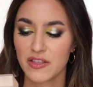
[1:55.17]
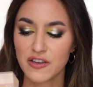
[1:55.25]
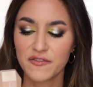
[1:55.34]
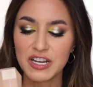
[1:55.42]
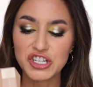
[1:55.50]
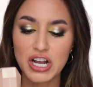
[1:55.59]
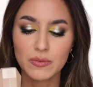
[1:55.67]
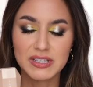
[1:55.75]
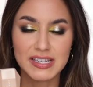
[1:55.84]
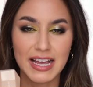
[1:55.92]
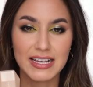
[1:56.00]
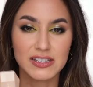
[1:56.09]
The finish I
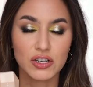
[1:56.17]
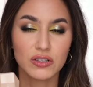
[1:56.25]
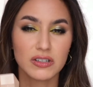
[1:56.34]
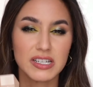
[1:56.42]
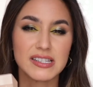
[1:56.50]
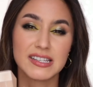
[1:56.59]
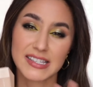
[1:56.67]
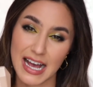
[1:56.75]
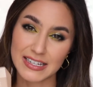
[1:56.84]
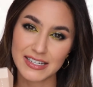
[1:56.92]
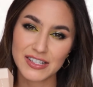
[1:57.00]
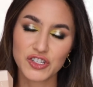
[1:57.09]
would say is a, is a
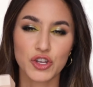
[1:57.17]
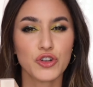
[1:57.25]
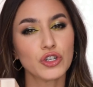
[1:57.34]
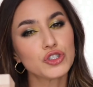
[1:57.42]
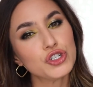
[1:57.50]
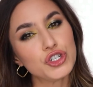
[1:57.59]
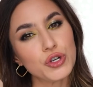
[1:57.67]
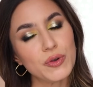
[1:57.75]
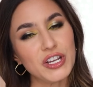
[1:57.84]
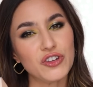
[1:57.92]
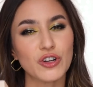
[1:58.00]
satin, so not too dewy,